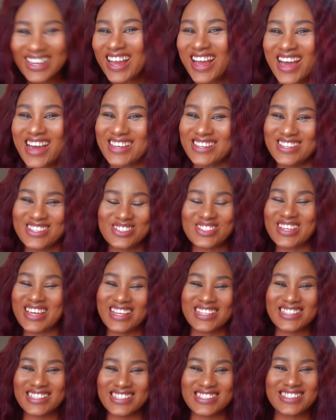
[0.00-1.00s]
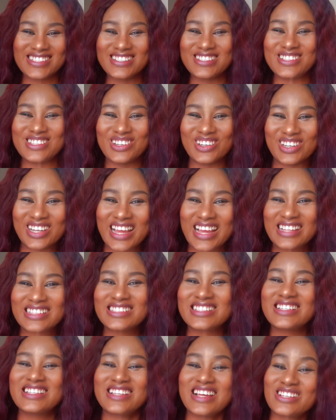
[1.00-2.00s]
I need to get this thing done.
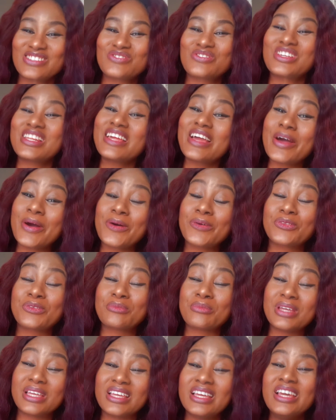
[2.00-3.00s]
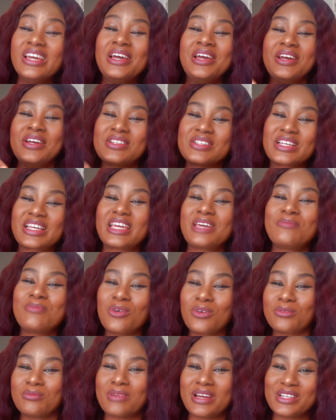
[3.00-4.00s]
And it has really helped me to
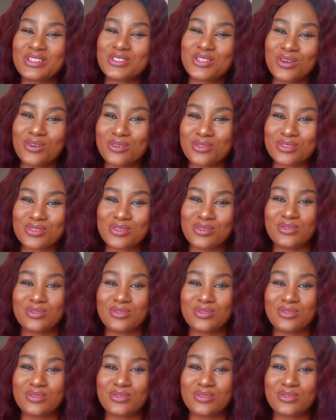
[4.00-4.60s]
keep on my toes.